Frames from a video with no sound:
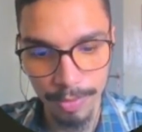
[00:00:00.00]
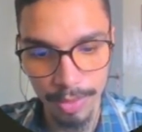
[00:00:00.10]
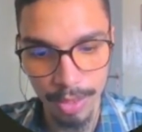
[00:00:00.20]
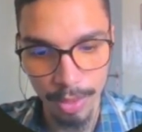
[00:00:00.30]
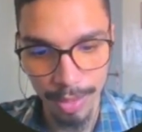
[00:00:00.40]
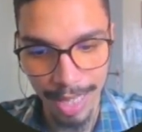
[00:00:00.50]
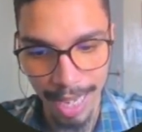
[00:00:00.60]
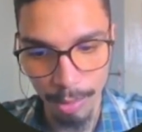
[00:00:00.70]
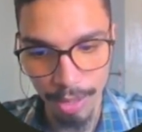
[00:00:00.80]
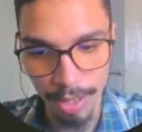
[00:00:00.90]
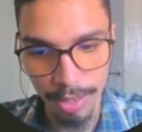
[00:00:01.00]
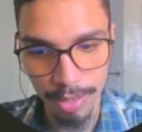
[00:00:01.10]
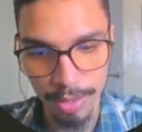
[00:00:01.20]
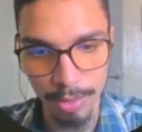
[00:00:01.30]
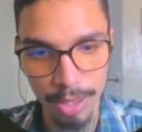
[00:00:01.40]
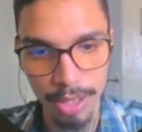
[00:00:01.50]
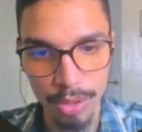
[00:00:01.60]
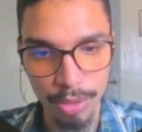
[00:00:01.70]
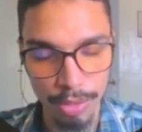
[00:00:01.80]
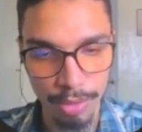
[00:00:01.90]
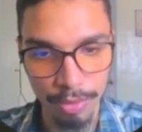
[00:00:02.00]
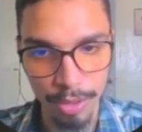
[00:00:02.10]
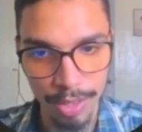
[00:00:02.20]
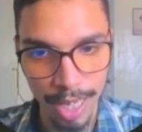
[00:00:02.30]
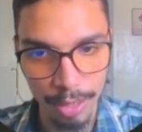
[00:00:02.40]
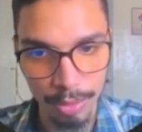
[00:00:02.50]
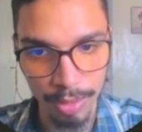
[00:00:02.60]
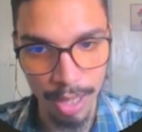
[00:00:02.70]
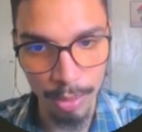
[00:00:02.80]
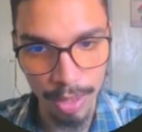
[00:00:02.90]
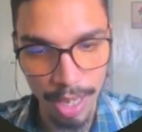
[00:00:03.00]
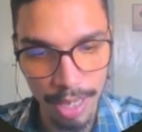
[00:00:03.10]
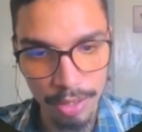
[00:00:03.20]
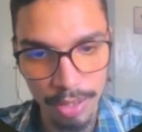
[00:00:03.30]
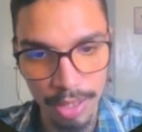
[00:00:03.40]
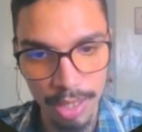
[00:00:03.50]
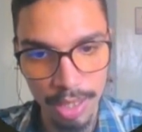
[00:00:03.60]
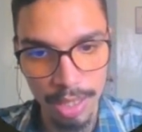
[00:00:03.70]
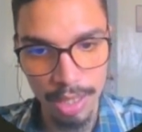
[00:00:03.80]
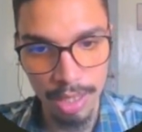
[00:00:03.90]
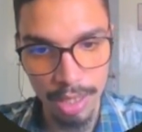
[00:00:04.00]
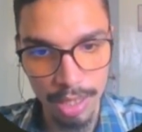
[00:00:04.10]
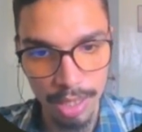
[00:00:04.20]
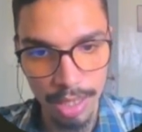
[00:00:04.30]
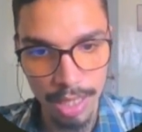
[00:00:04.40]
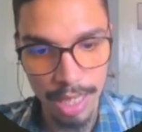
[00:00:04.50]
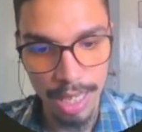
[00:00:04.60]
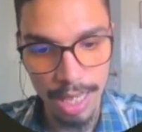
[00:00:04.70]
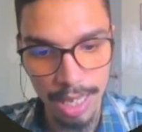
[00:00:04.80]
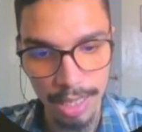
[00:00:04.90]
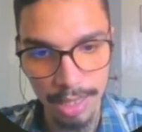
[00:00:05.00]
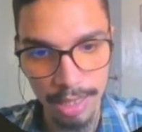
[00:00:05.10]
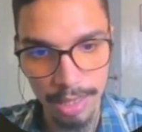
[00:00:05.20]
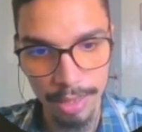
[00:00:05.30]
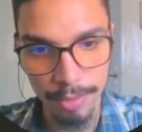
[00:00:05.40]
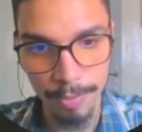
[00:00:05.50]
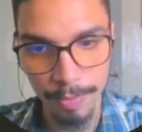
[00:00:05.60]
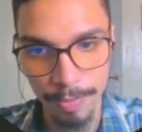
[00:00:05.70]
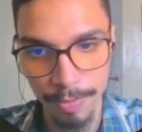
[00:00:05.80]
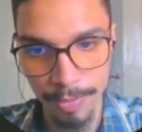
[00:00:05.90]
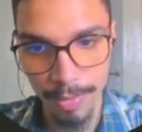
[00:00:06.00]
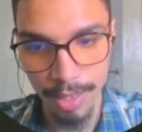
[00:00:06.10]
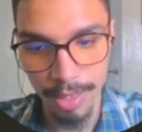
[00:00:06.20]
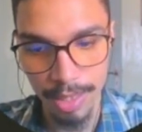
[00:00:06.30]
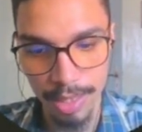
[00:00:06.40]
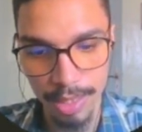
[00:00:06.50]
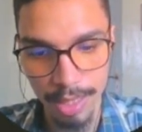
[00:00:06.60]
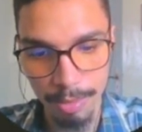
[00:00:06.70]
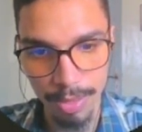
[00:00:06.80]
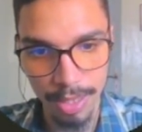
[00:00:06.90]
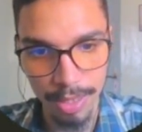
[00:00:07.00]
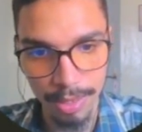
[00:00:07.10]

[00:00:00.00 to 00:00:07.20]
dot lower, so we need to convert that to a lowercase, in snippet